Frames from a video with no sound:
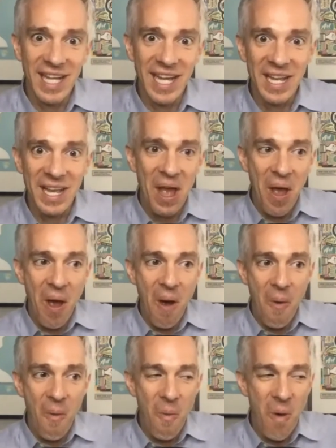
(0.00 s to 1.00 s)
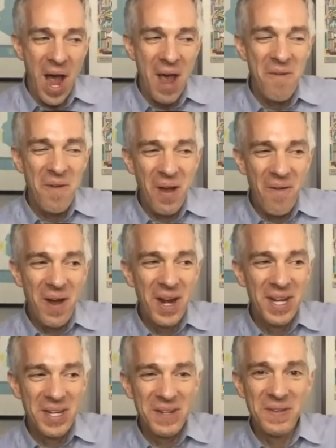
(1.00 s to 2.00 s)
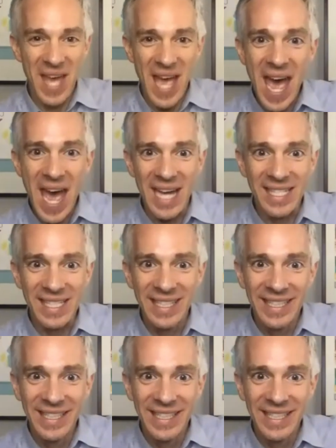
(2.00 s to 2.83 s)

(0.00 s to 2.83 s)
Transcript: Like, why would I want to do that?